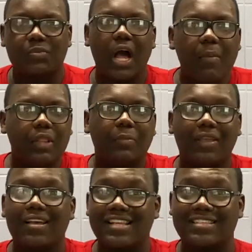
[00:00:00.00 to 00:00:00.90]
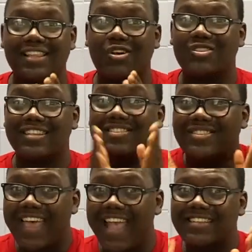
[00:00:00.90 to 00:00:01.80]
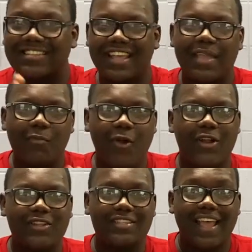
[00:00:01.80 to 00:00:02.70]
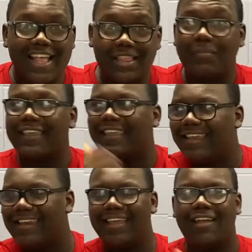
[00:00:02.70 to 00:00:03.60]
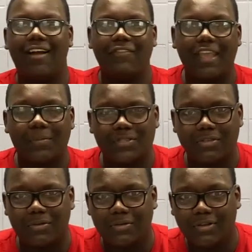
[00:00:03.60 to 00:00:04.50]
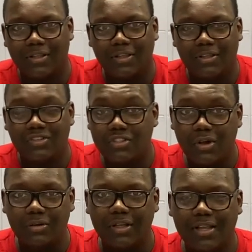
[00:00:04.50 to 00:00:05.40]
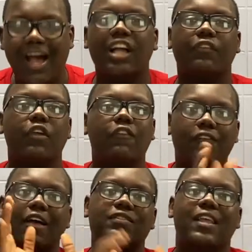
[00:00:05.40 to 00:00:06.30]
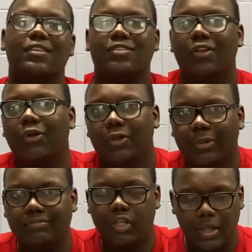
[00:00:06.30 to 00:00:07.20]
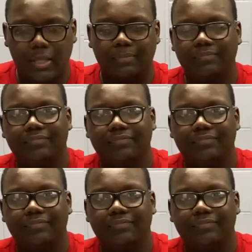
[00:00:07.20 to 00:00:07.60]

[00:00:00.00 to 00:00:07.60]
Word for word: Probably because I said those exact same words at the beginning of the episode. So I'll give y'all five seconds to go do it. Go ahead.